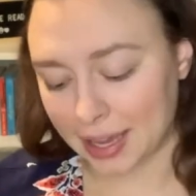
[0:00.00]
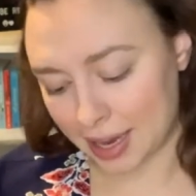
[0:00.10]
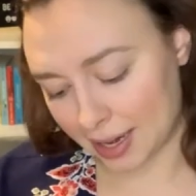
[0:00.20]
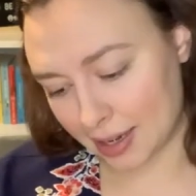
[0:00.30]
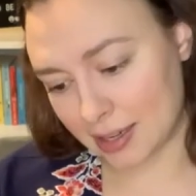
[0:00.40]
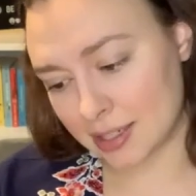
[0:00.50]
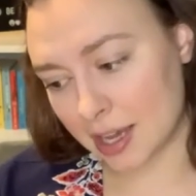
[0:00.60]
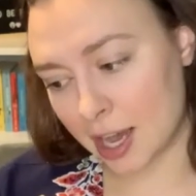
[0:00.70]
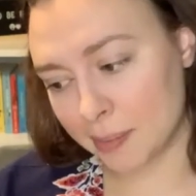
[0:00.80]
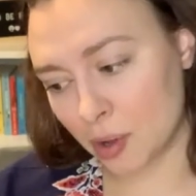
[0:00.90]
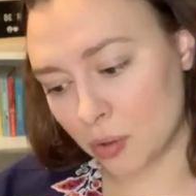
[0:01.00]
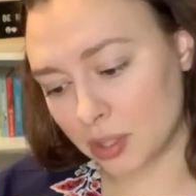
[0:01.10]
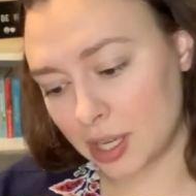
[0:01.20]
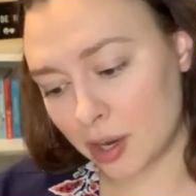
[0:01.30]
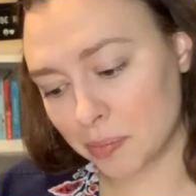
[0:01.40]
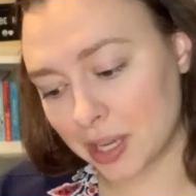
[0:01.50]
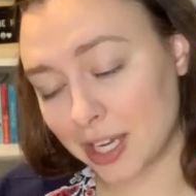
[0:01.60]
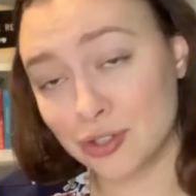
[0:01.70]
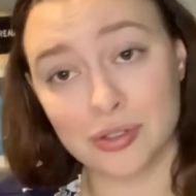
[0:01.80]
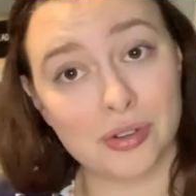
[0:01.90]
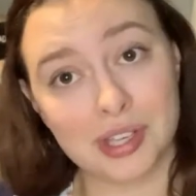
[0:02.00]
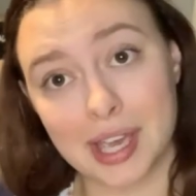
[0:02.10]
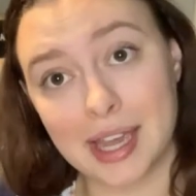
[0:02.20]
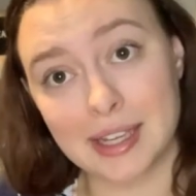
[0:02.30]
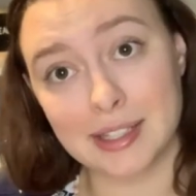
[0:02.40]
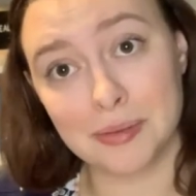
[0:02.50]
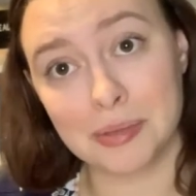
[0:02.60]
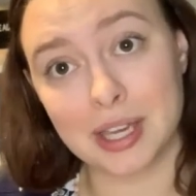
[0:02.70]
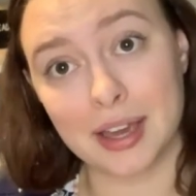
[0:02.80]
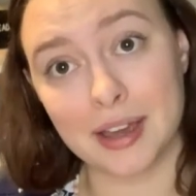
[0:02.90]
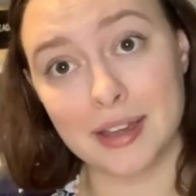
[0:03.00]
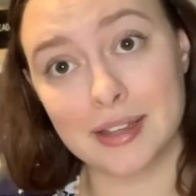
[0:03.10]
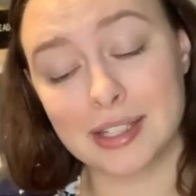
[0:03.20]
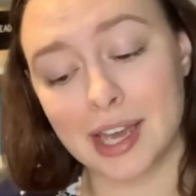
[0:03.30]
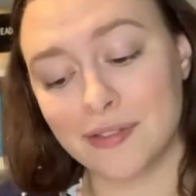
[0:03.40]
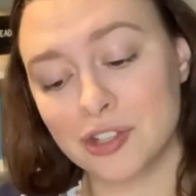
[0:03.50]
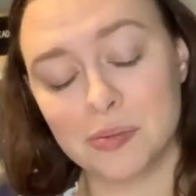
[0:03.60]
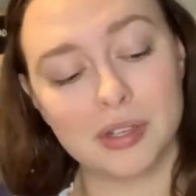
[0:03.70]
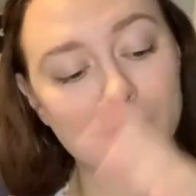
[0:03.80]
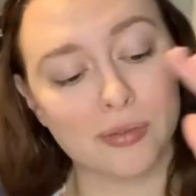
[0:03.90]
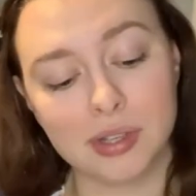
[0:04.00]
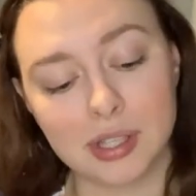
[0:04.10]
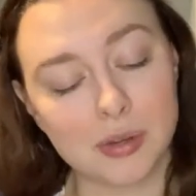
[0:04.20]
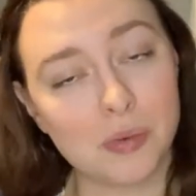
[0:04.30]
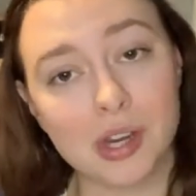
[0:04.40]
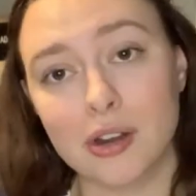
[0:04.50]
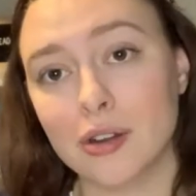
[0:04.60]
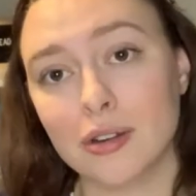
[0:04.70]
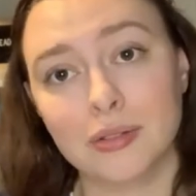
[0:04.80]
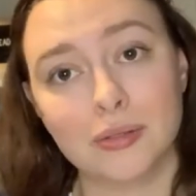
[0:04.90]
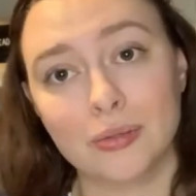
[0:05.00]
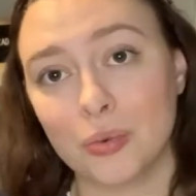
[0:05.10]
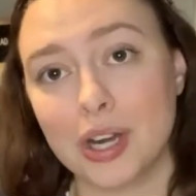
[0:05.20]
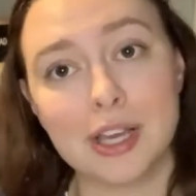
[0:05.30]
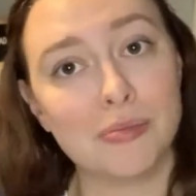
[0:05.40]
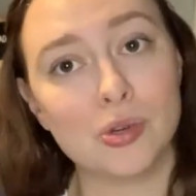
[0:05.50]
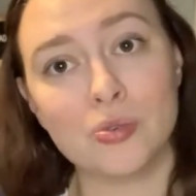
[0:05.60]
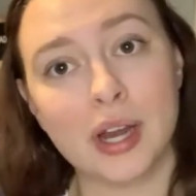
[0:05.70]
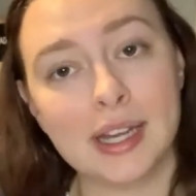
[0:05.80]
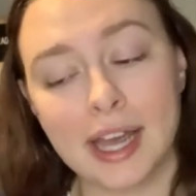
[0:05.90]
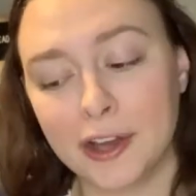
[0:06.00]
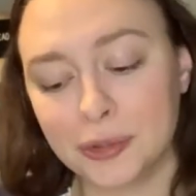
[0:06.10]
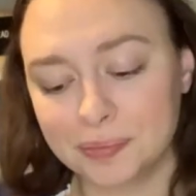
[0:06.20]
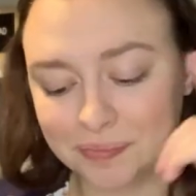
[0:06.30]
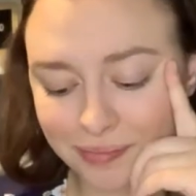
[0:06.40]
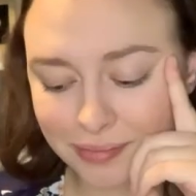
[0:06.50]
And I'm only on page 38 because I've just been in a really weird reading mood right now.